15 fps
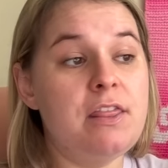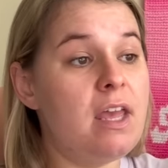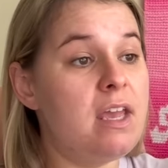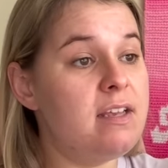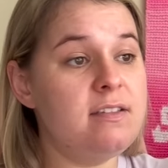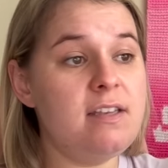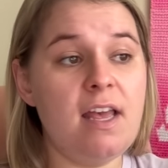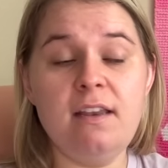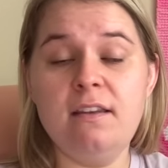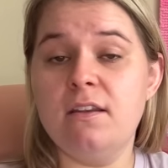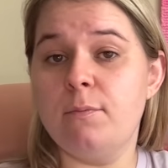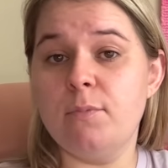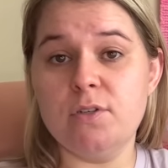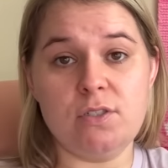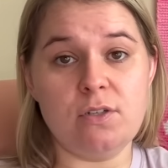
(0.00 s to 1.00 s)
They said
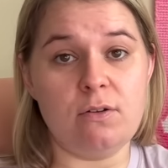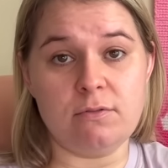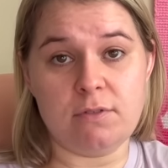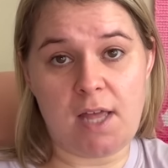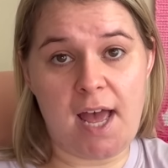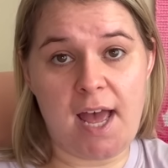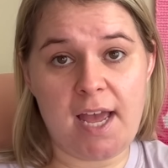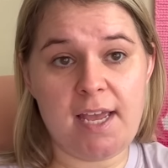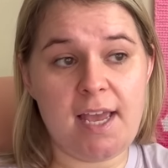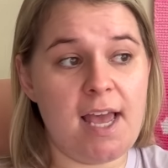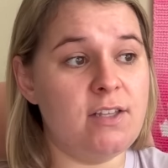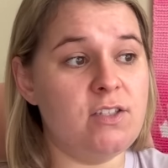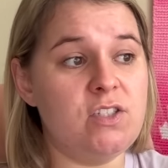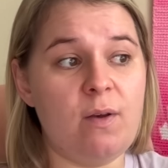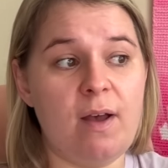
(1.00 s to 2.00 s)
numbers don't lie.
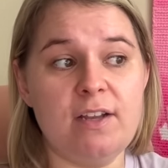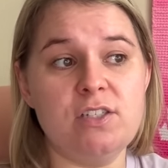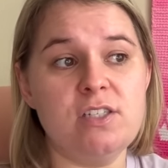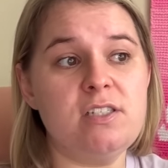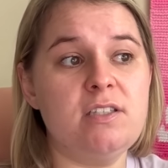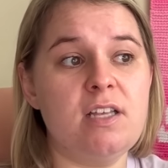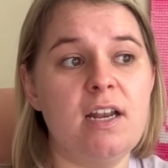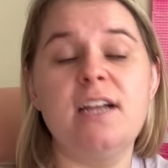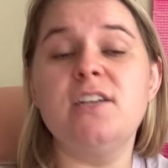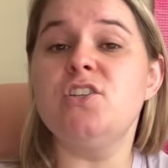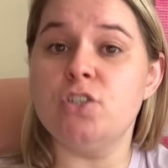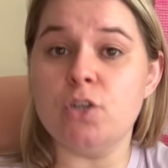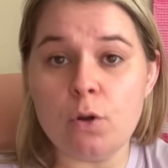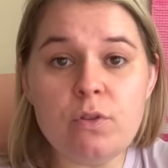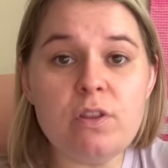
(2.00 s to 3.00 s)
And so I just thought I'd
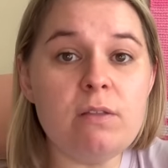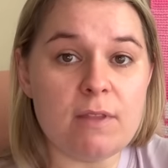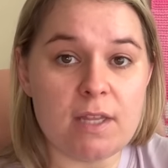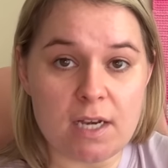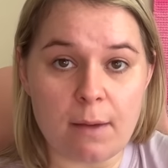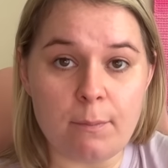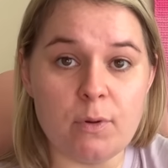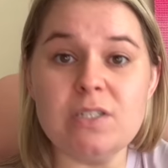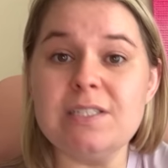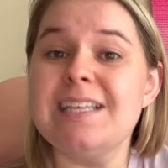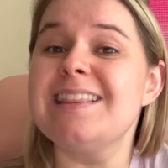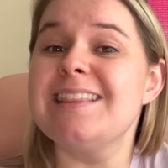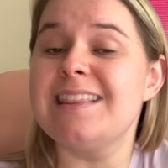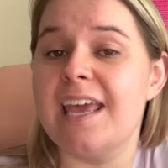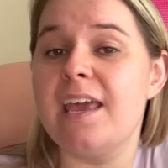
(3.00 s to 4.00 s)
show them the numbers
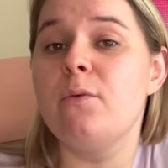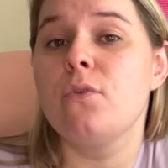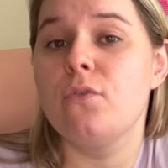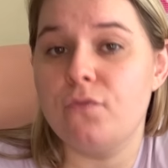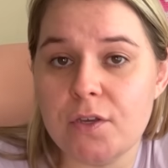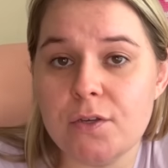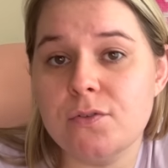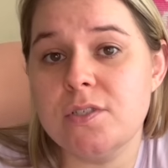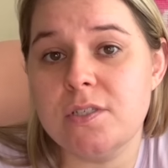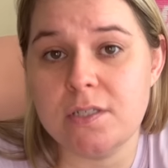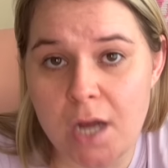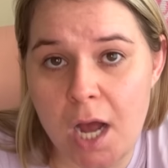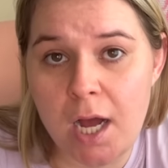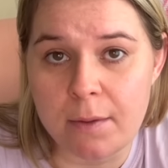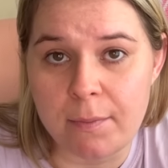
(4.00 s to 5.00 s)
that they refuse to
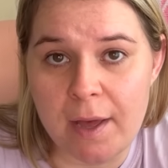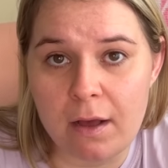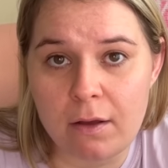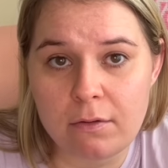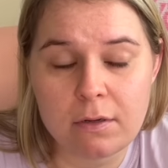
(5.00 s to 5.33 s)
talk about.